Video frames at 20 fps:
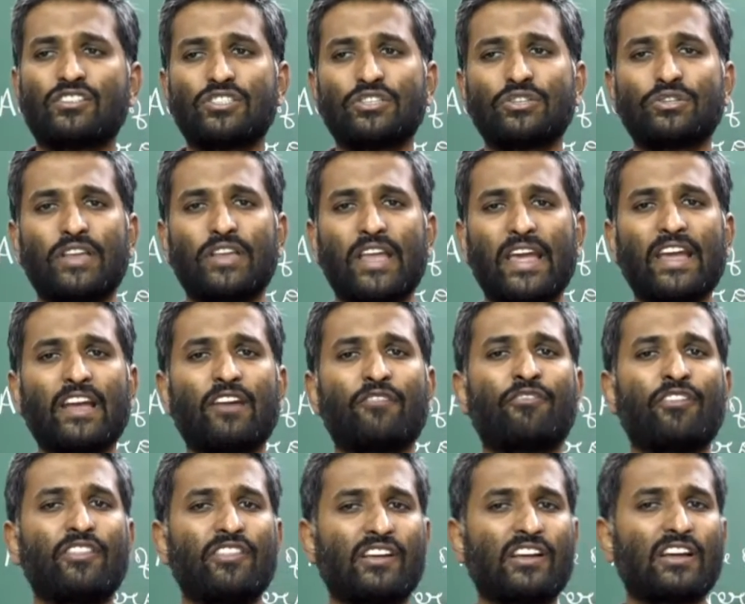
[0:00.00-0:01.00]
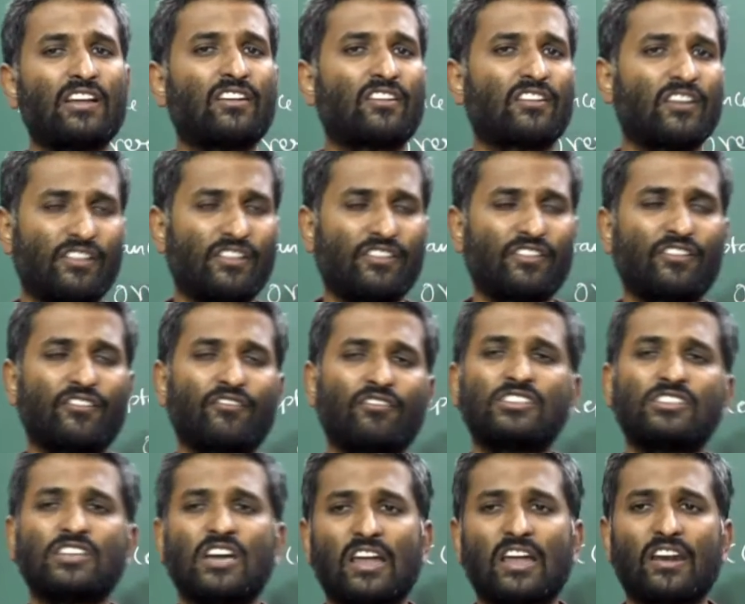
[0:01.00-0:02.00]
to take a physical risk
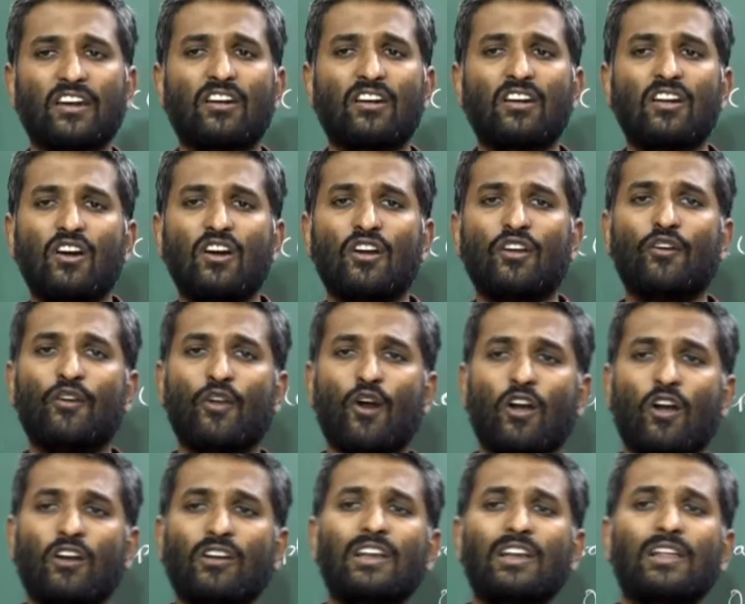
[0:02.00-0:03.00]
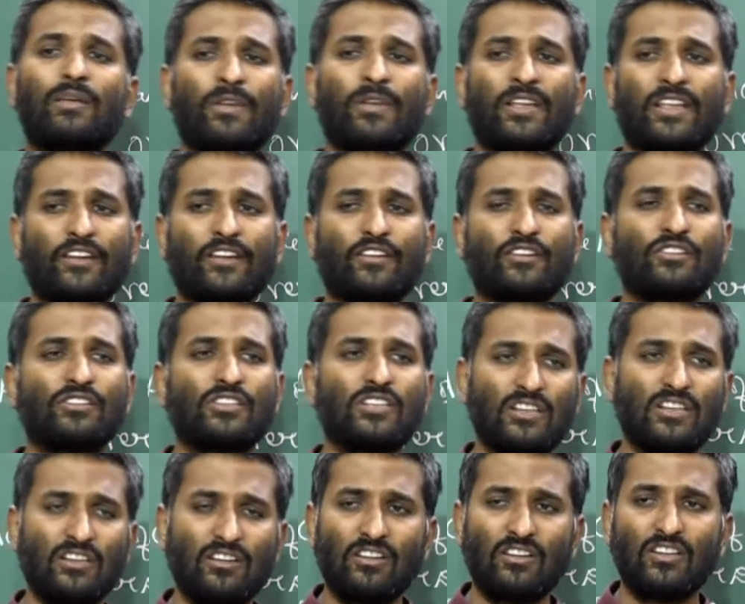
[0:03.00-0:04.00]
which are not limited to
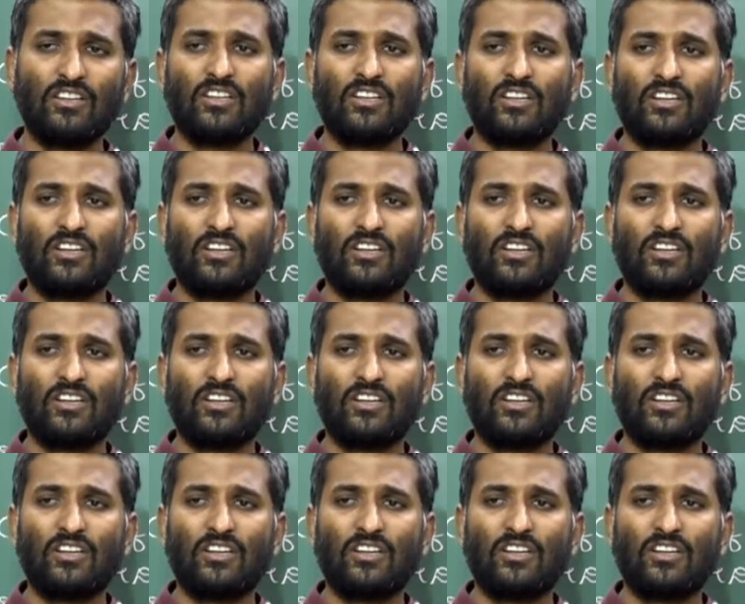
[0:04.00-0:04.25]
the